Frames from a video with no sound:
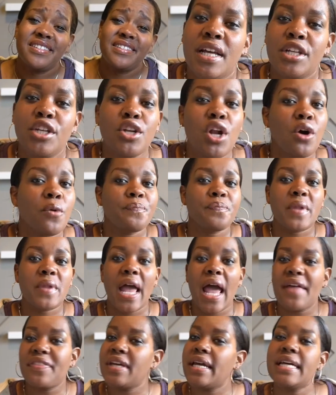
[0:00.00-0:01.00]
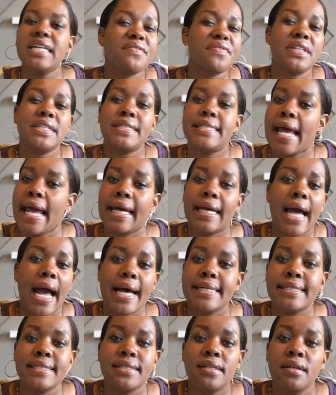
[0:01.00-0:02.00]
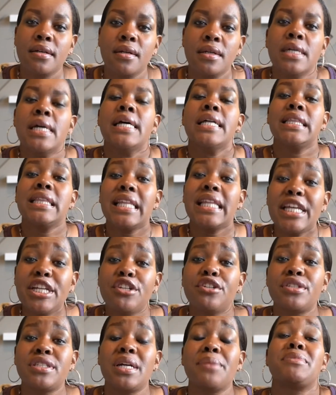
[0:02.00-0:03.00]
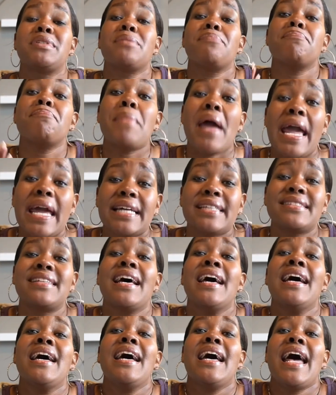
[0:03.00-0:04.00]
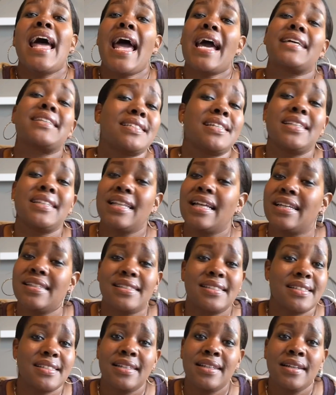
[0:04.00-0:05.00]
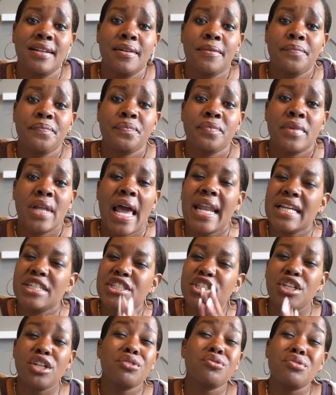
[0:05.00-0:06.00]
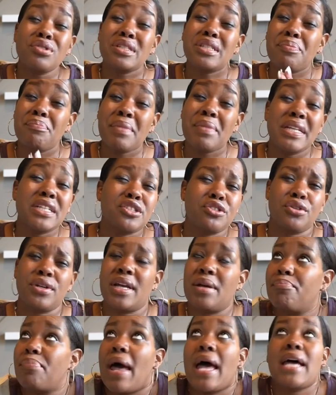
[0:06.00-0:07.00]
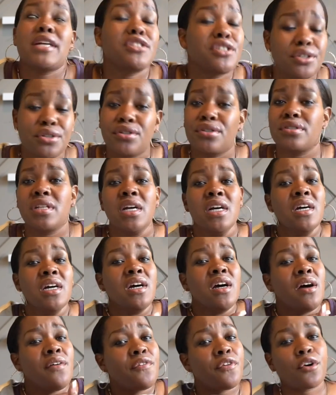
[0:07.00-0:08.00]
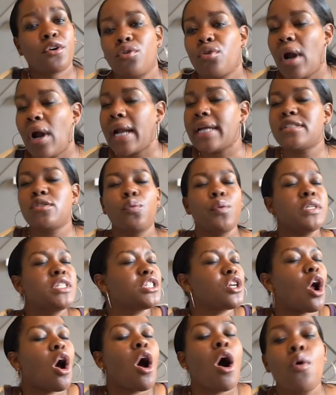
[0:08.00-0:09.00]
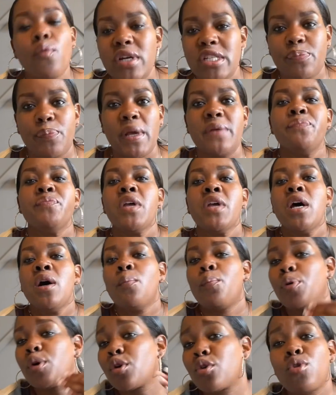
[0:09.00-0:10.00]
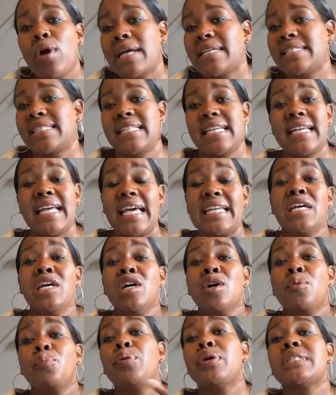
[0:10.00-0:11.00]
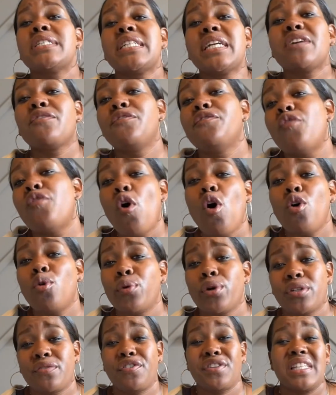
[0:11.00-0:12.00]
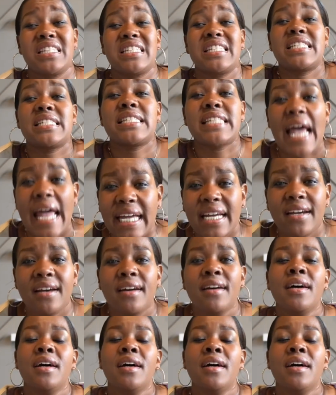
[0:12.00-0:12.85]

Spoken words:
You know, at the end of the day, guys, leadership demands excellence. And as children's ministry ambassadors for Christ, we should always be progressing and pushing forward for the sake